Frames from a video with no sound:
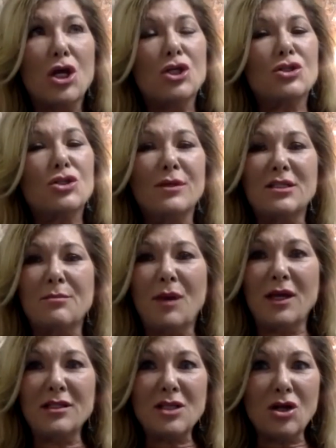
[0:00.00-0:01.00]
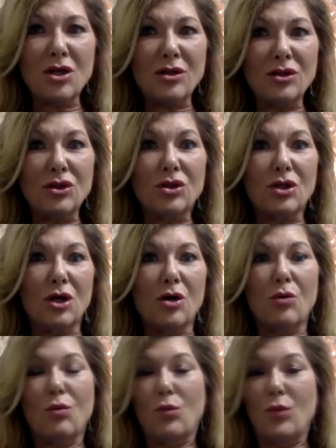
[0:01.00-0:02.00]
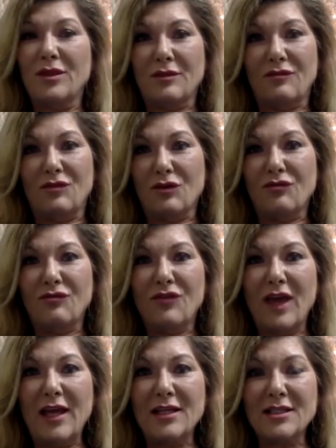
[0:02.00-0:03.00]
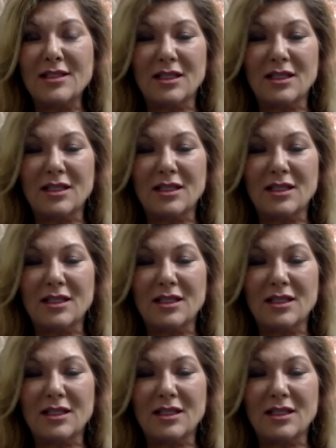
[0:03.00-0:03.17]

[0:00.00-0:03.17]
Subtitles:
So it depends on the width of your face.